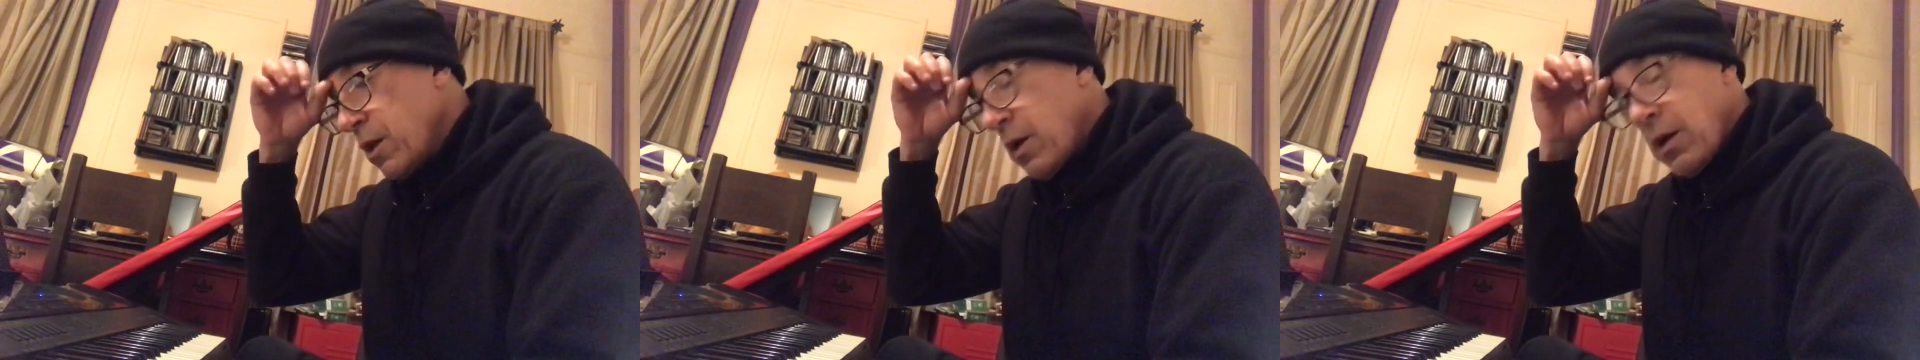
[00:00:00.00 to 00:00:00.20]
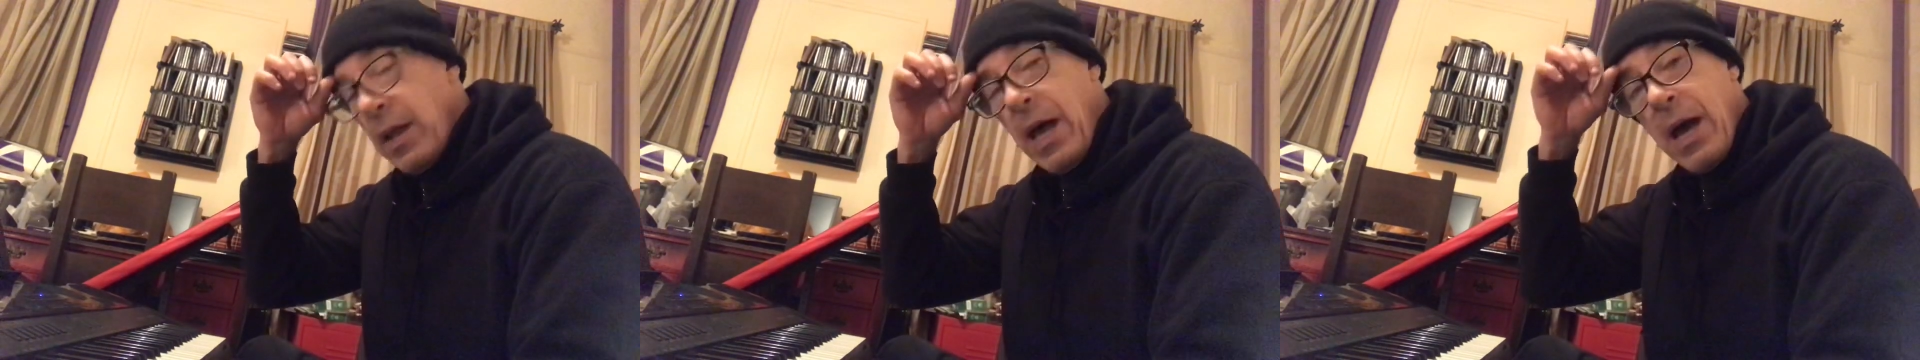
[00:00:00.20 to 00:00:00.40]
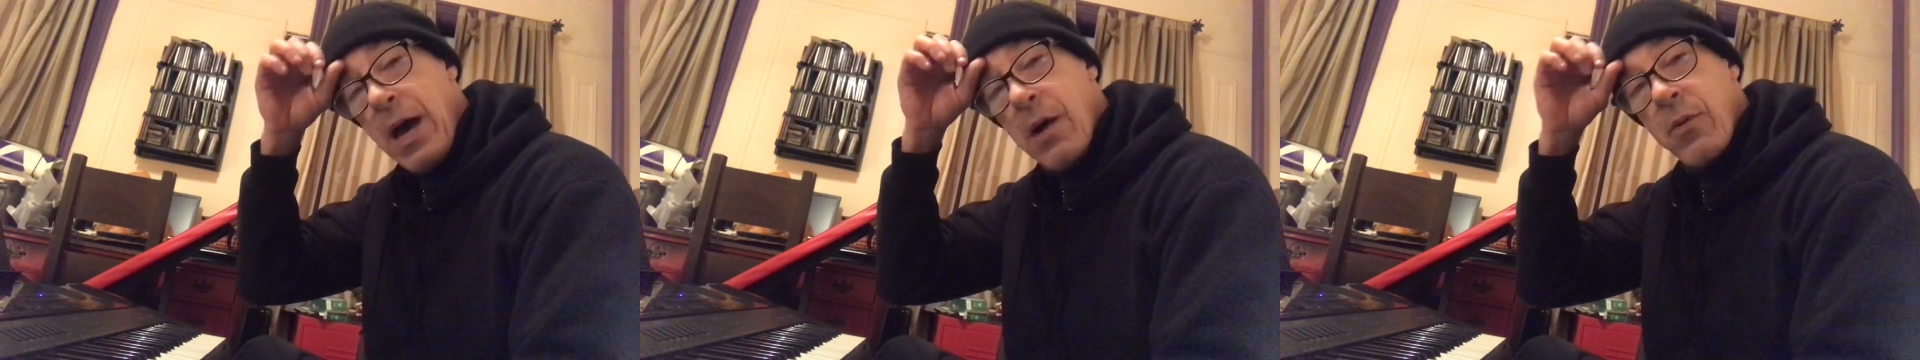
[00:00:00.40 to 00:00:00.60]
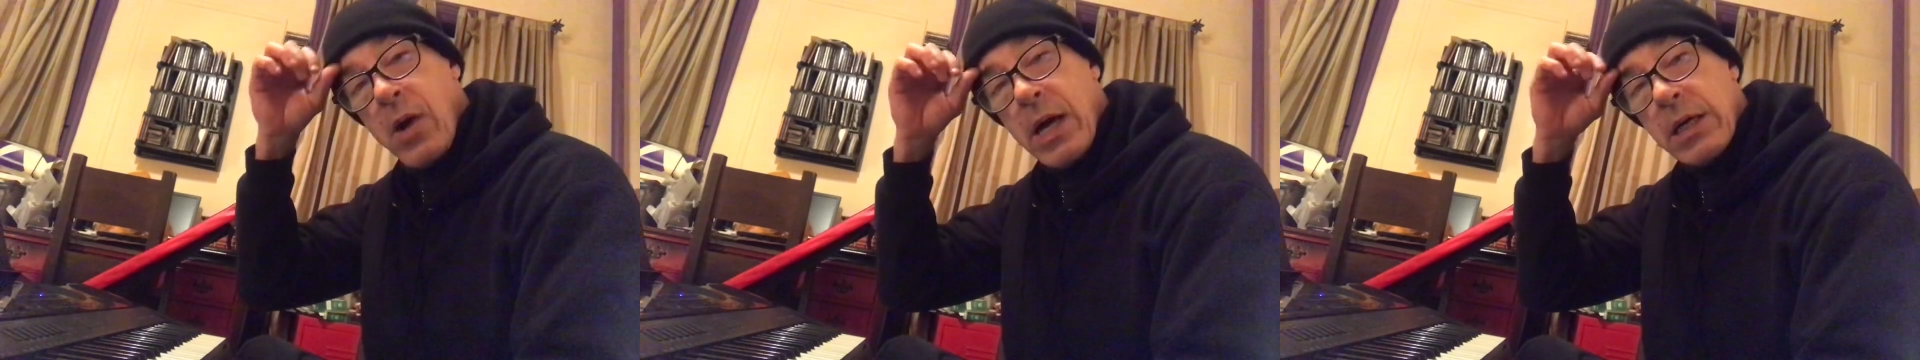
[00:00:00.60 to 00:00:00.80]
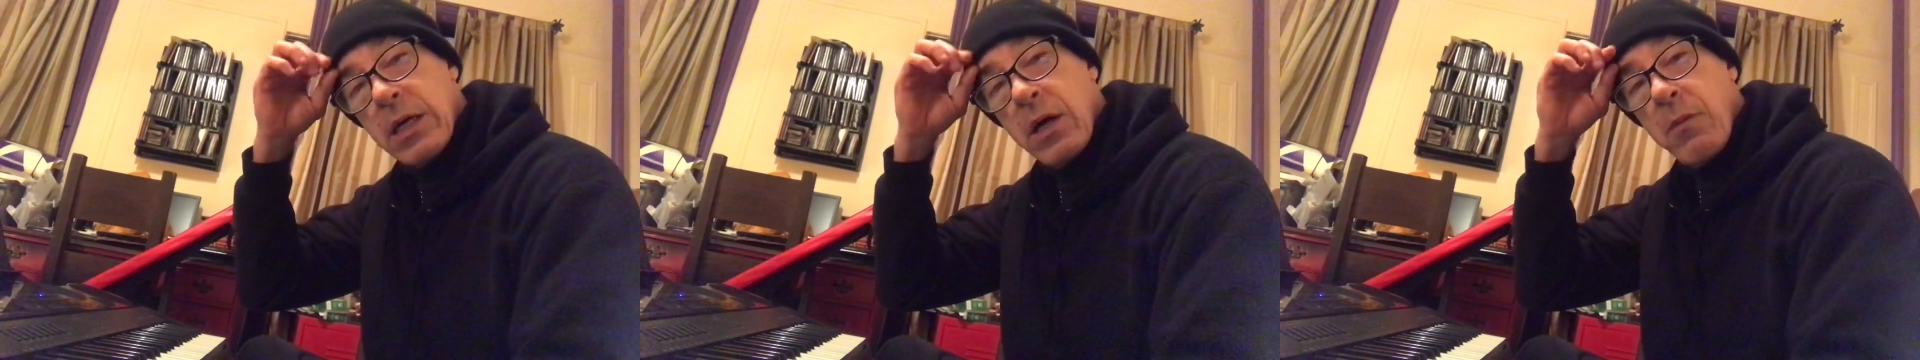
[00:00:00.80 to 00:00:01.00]
on how
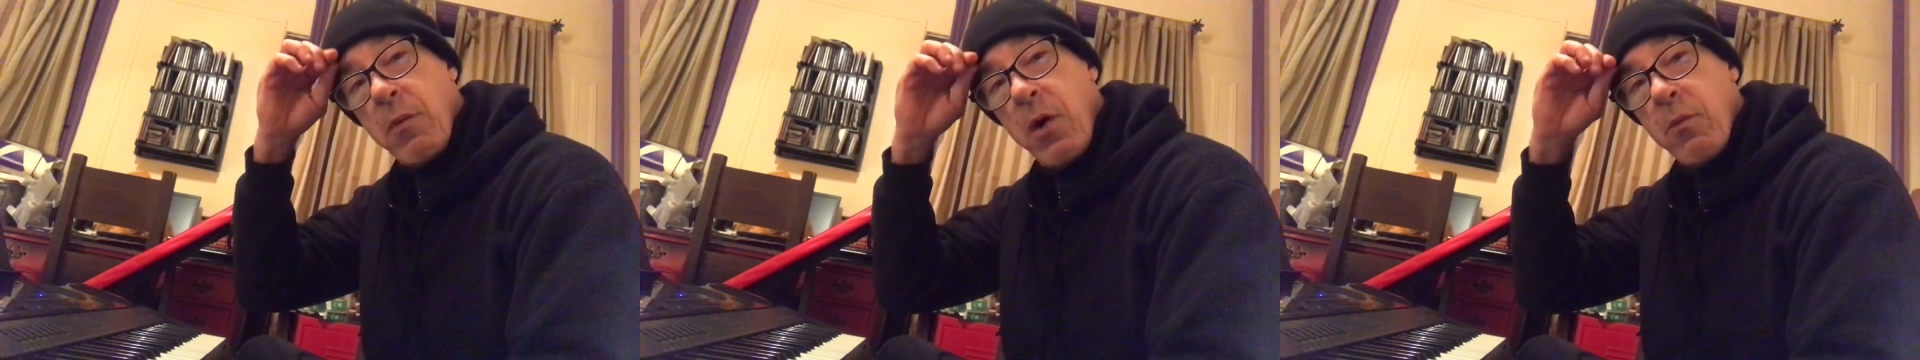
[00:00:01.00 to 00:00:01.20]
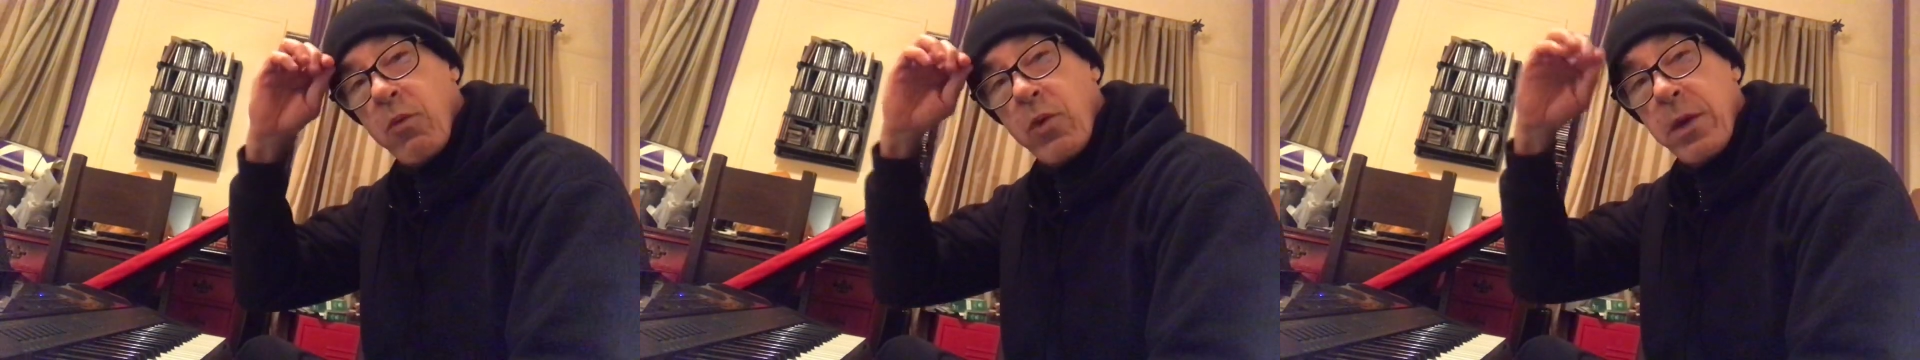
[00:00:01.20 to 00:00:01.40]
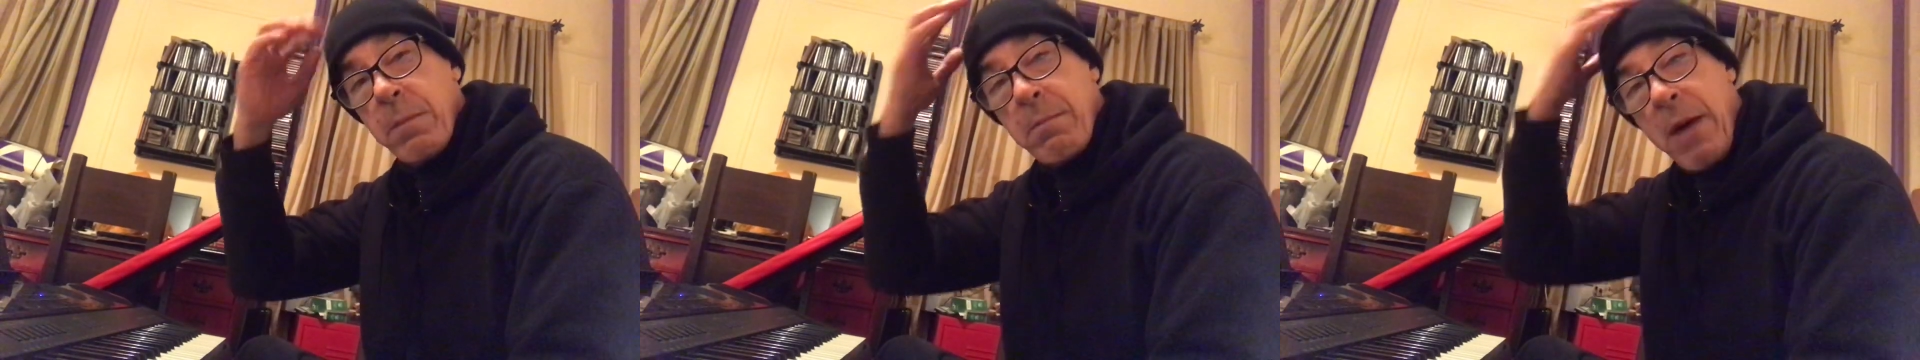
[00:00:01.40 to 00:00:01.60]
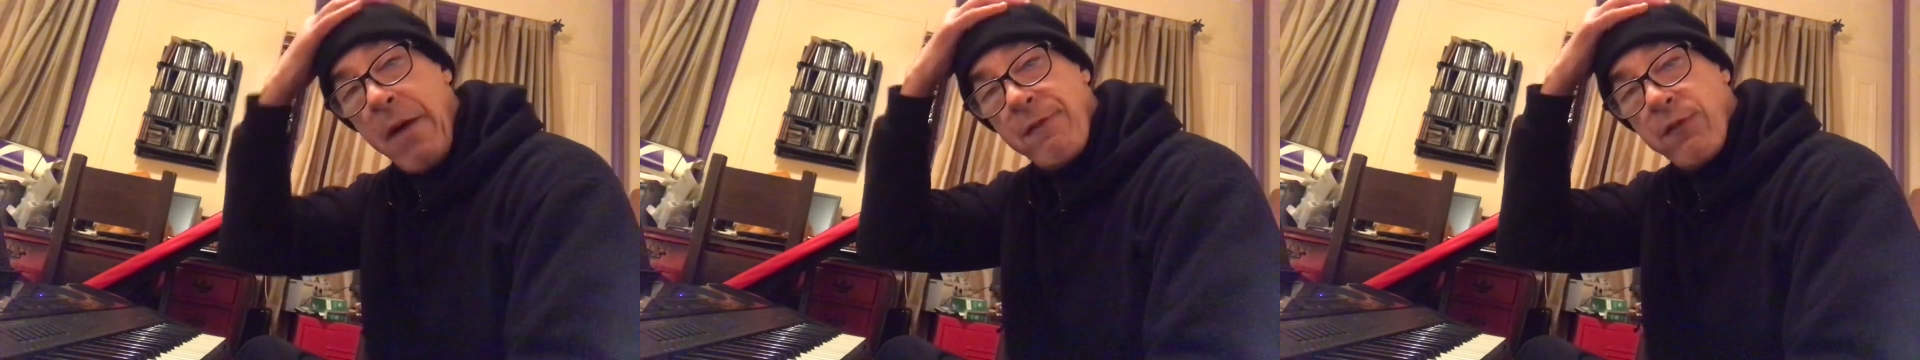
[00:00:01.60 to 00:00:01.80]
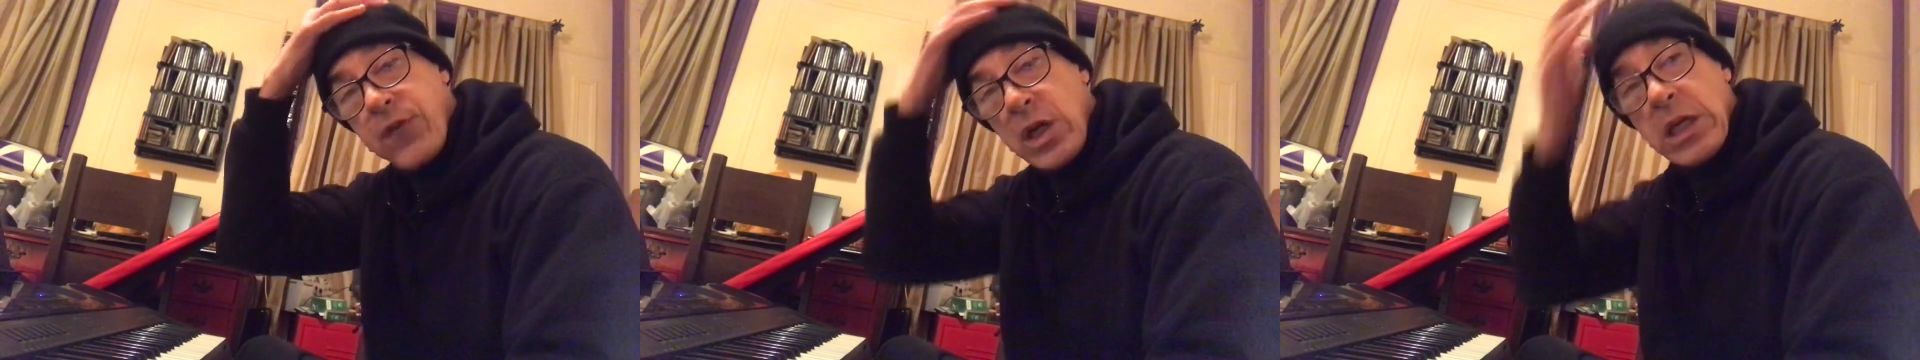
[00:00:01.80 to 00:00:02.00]
I come up with my
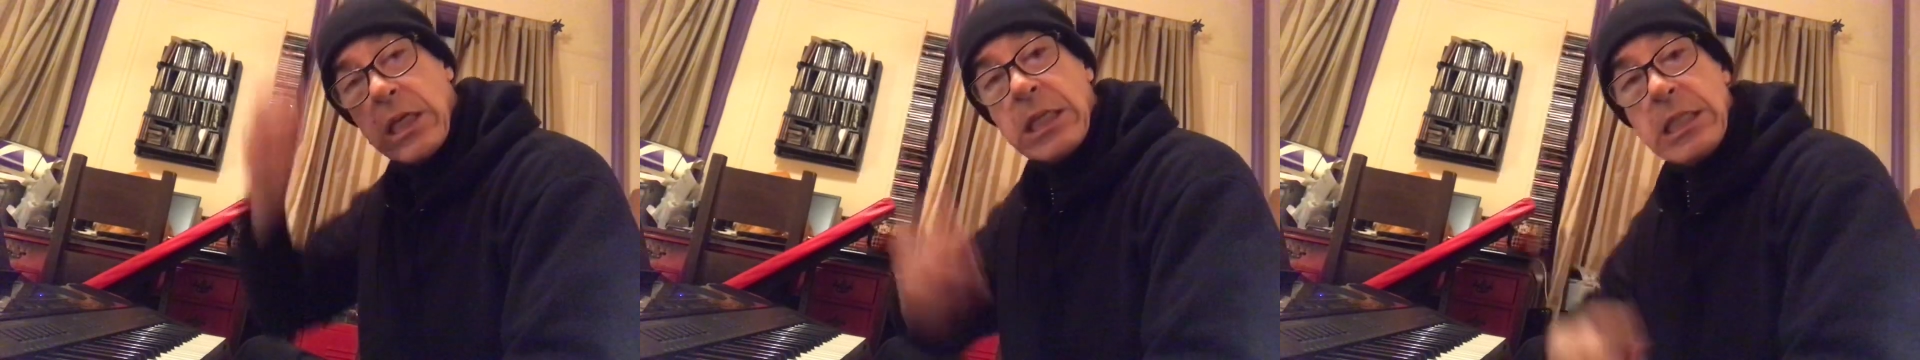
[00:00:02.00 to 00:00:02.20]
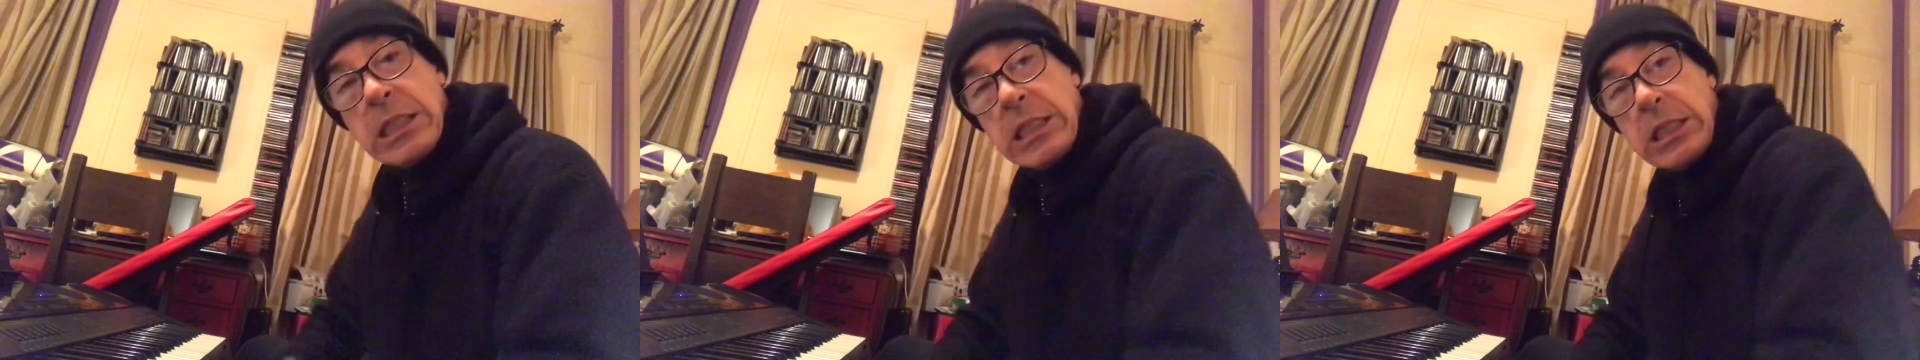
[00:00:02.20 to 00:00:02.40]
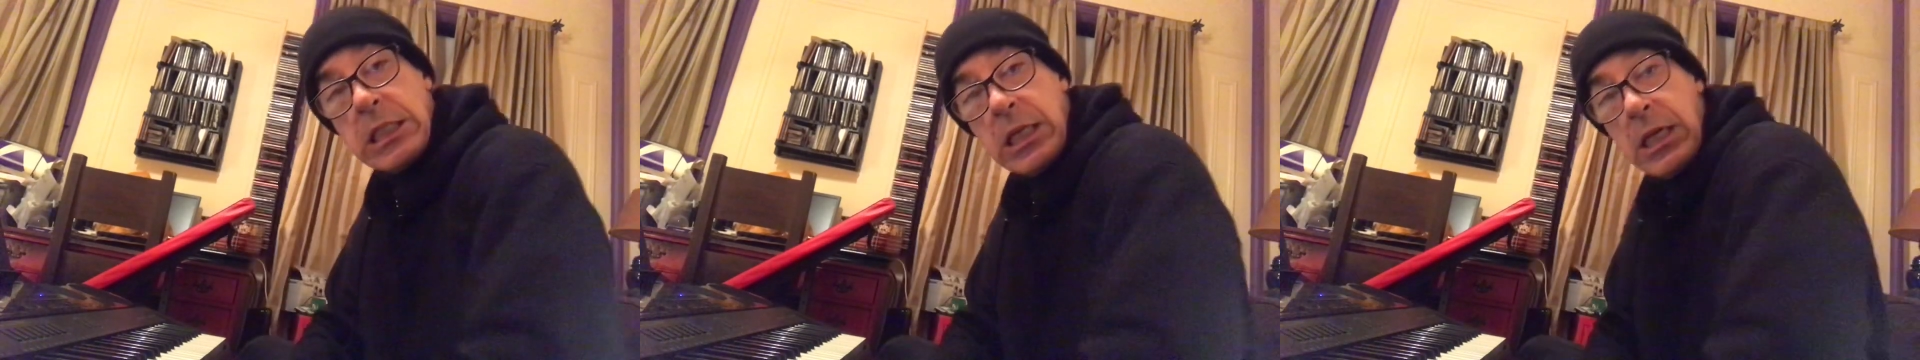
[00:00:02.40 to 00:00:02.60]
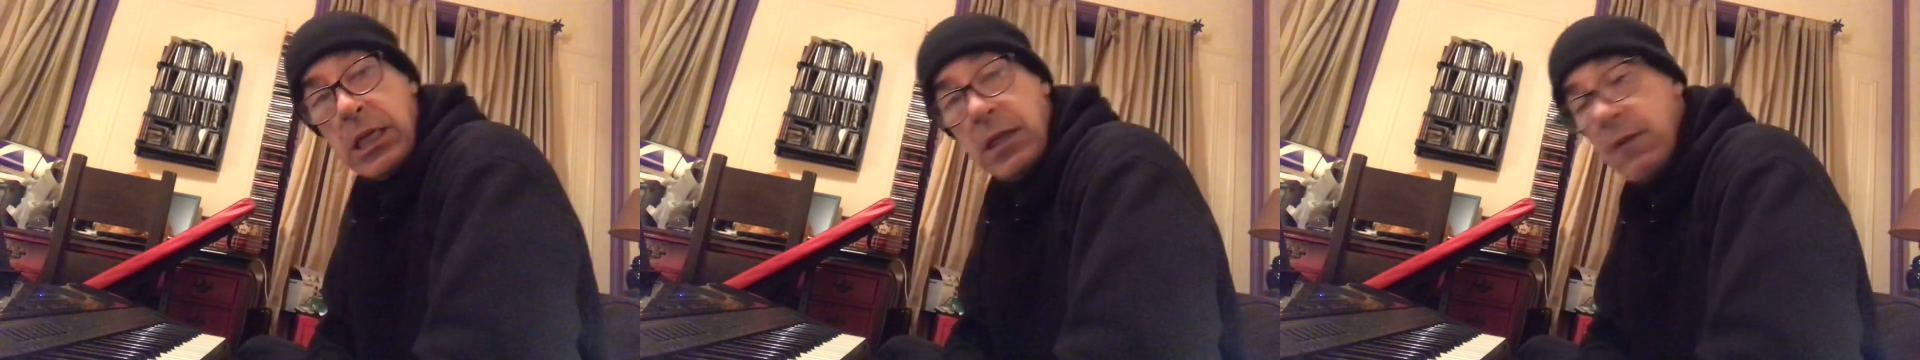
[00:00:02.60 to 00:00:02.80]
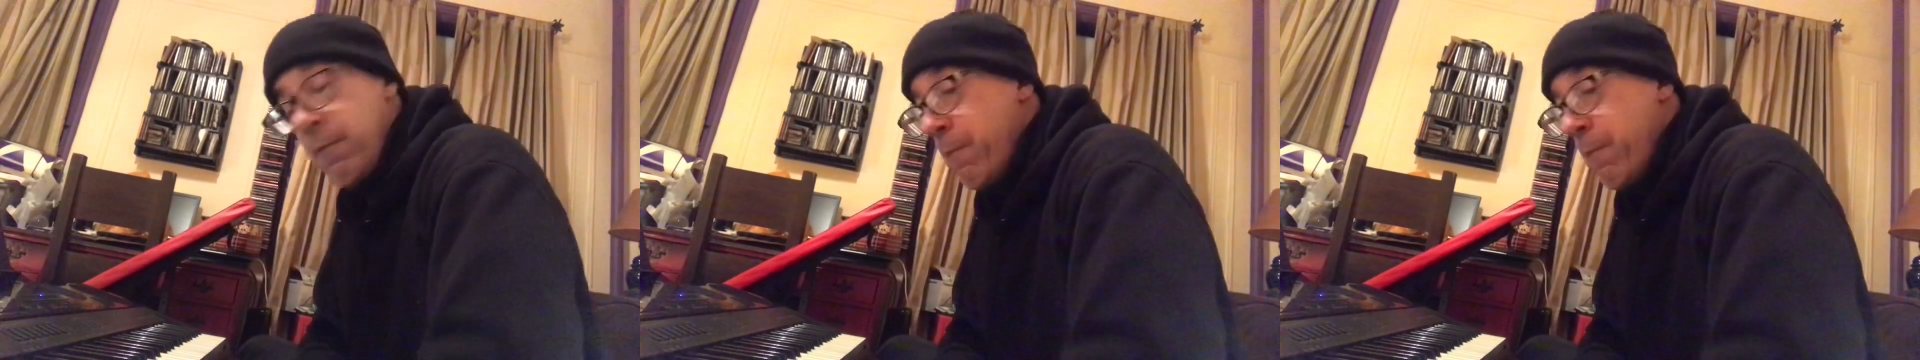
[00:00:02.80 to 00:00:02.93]
funky shit,